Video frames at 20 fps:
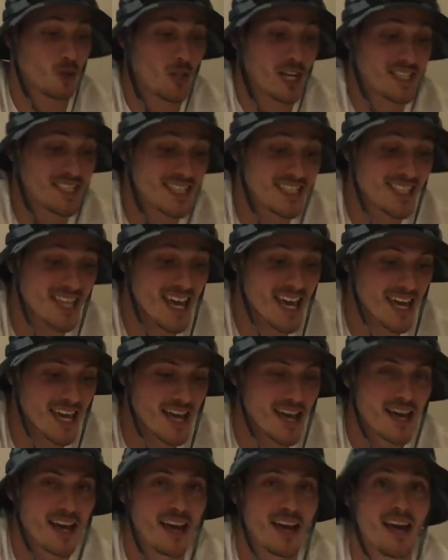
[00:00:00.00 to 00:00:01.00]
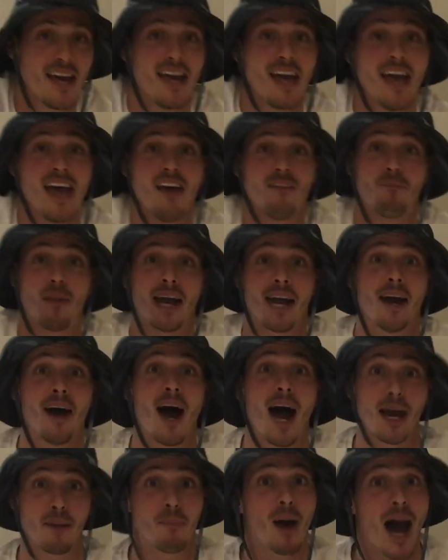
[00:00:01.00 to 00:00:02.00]
let's see if my
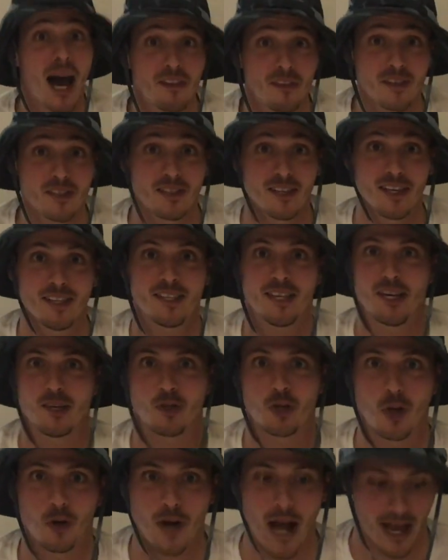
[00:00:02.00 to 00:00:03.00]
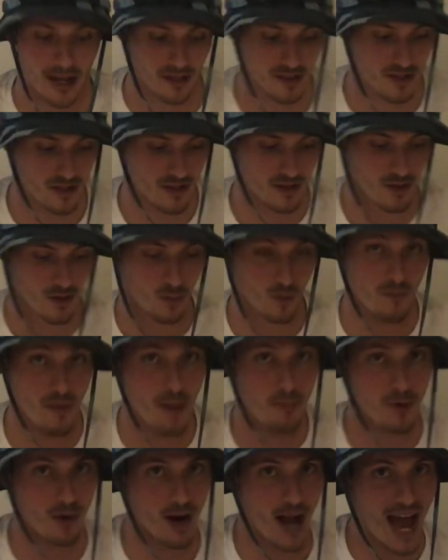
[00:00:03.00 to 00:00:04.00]
hypothesis is correct.
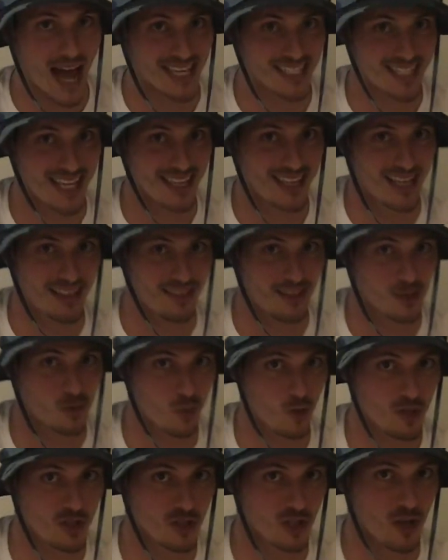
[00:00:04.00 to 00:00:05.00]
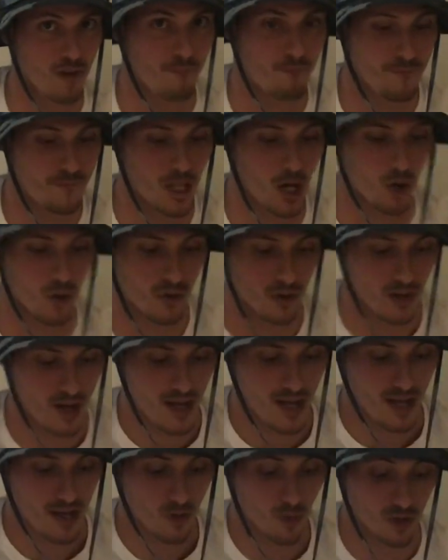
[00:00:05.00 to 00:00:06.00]
Remember, I said that this one's going to float,
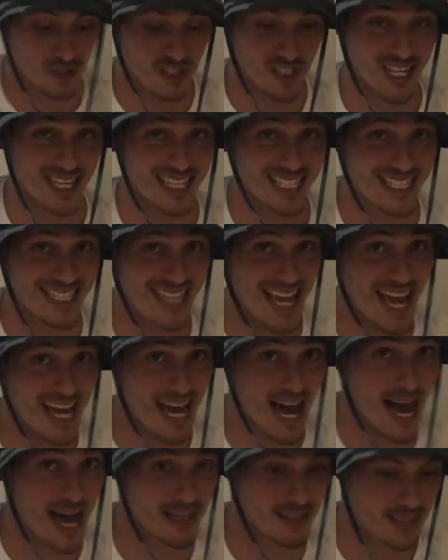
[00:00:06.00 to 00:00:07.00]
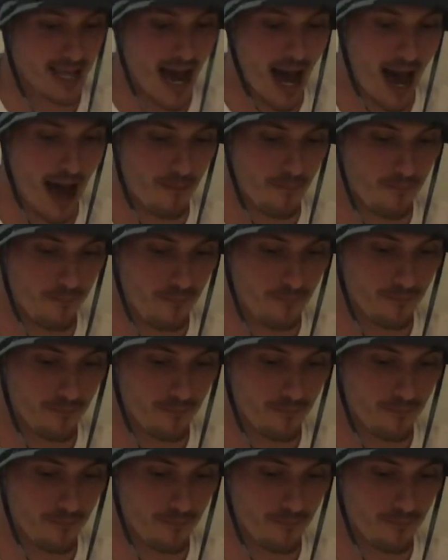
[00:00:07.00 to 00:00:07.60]
which is going to stay on top.